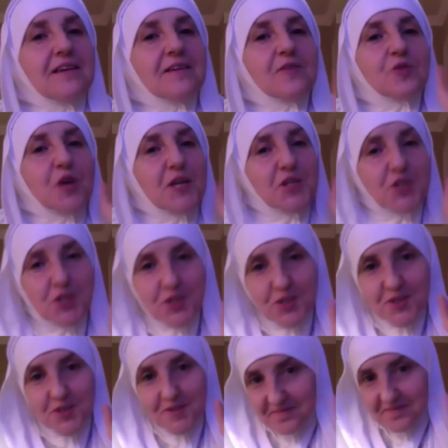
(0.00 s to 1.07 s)

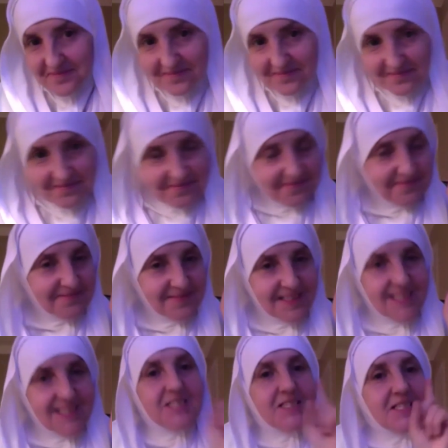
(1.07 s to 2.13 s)
righteous.
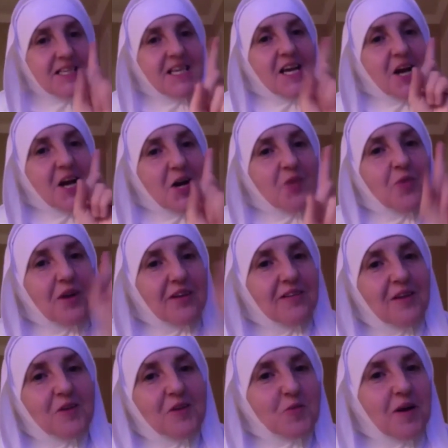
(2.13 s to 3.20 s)
See how Allah
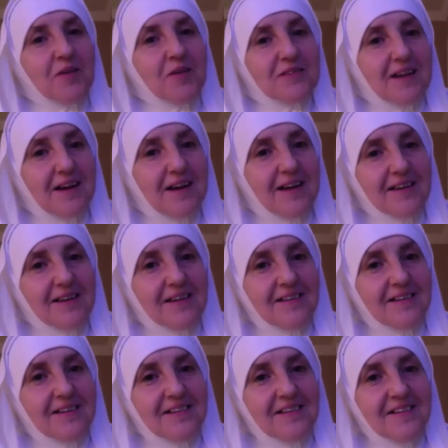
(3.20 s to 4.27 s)
subhanahu wa ta'ala
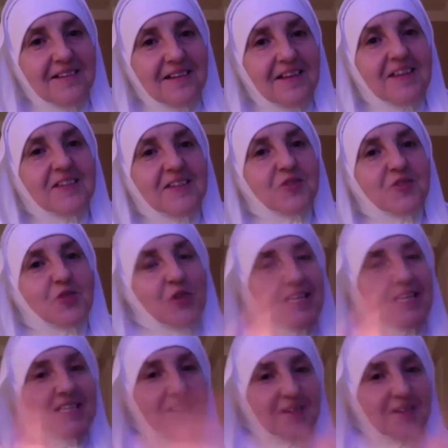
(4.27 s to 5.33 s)
treat
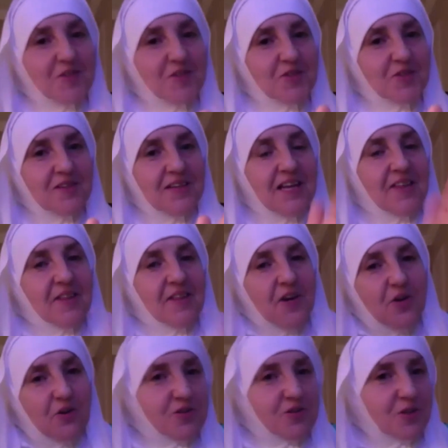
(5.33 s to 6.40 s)
us in the
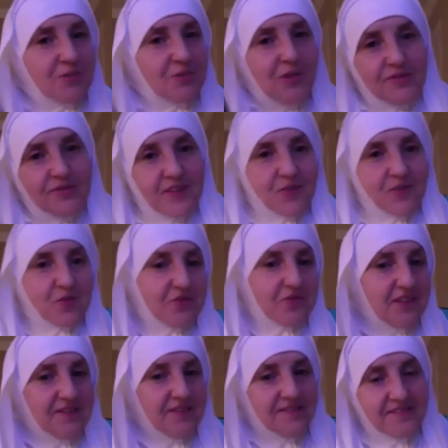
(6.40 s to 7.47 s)
concept of
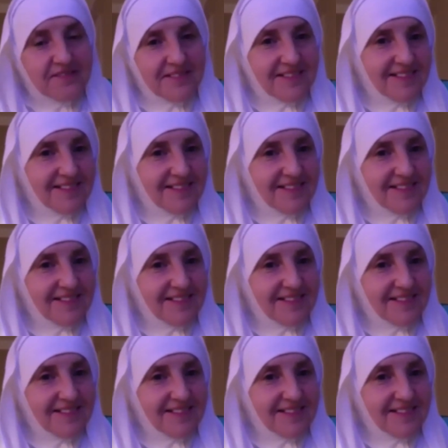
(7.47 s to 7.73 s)
tatfif.